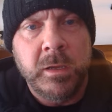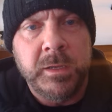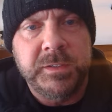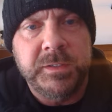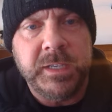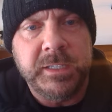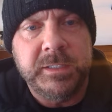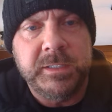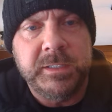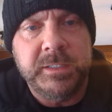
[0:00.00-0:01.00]

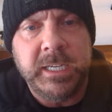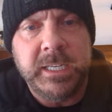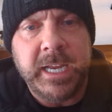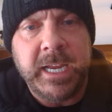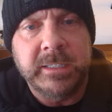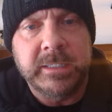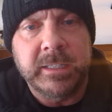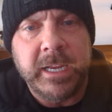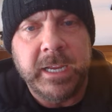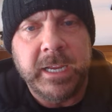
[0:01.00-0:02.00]
16 days
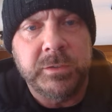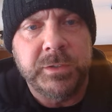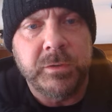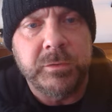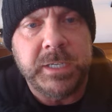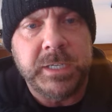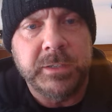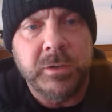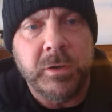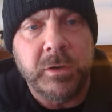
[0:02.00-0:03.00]
later, so
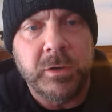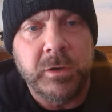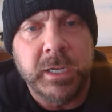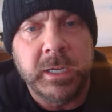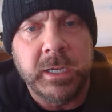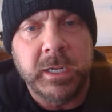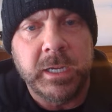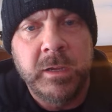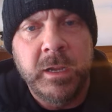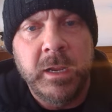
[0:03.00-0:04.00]
days on market,
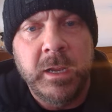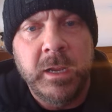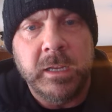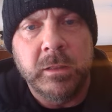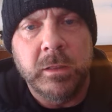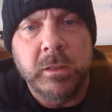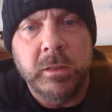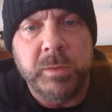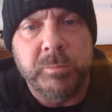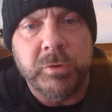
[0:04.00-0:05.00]
they
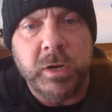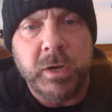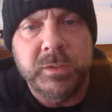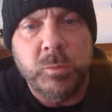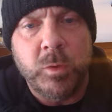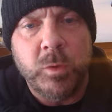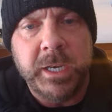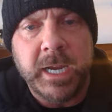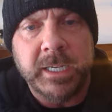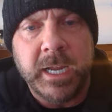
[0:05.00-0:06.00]
lowered the price to
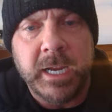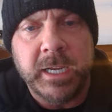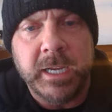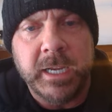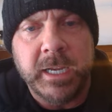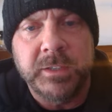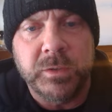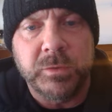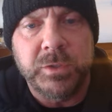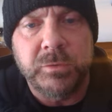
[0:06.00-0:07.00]
199.9,
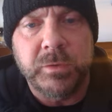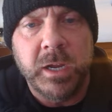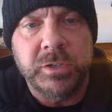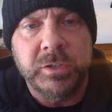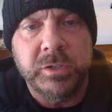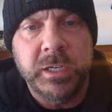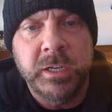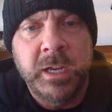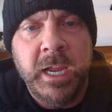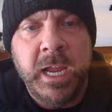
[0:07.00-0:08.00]
so 200.
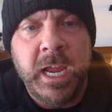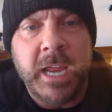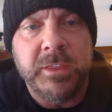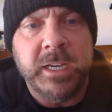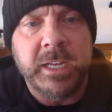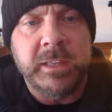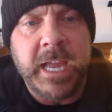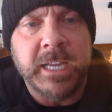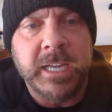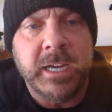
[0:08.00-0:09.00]
And then at
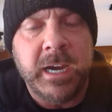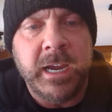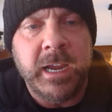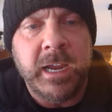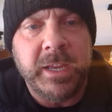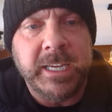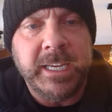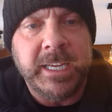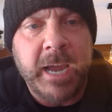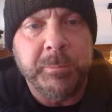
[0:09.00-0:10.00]
that time, they
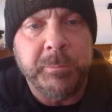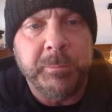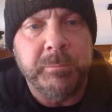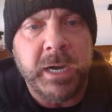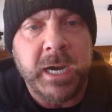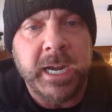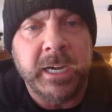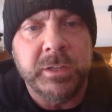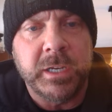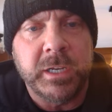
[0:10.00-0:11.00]
captured a
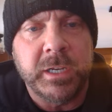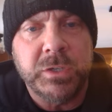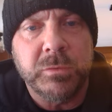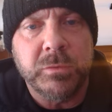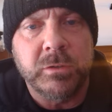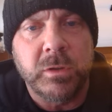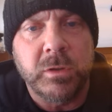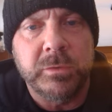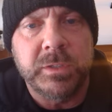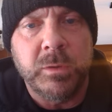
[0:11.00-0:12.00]
buyer that eventually
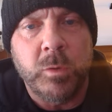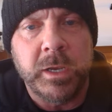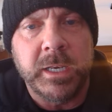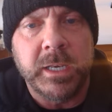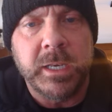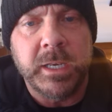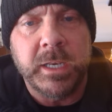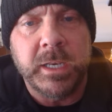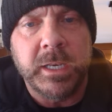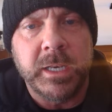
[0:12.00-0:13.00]
closed at 190.
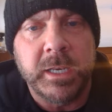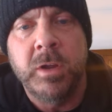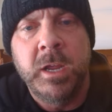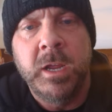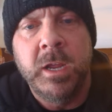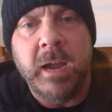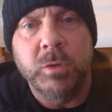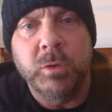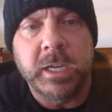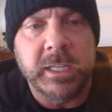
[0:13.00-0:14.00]
So I'm
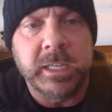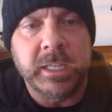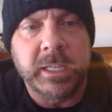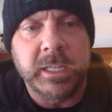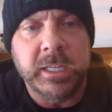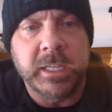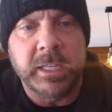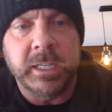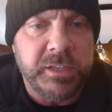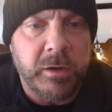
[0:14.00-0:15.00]
looking at that final
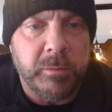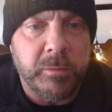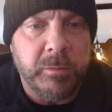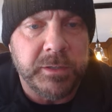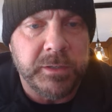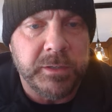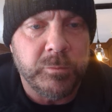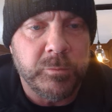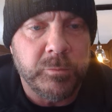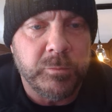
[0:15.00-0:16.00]
sell price. This one
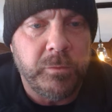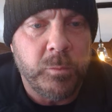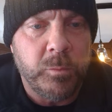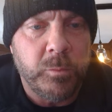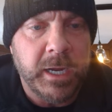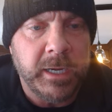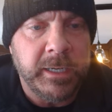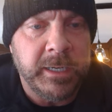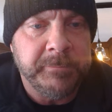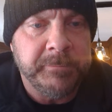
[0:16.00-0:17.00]
was sold for 190.